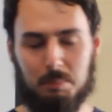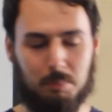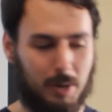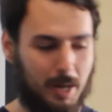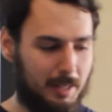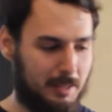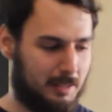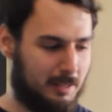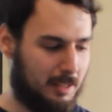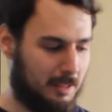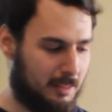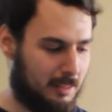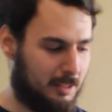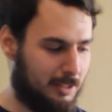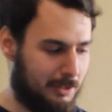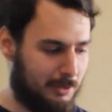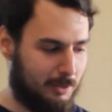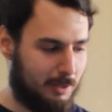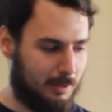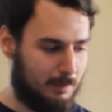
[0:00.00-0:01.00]
but the
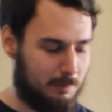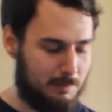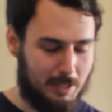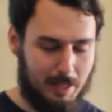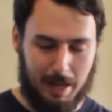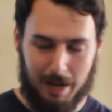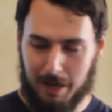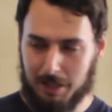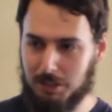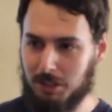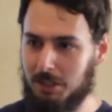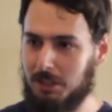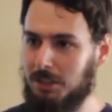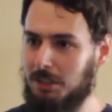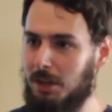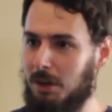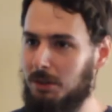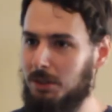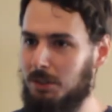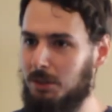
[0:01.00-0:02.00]
theorem that I just
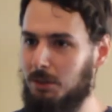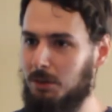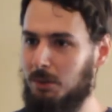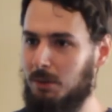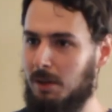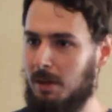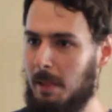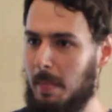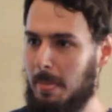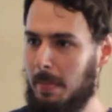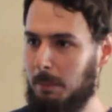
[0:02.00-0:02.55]
showed you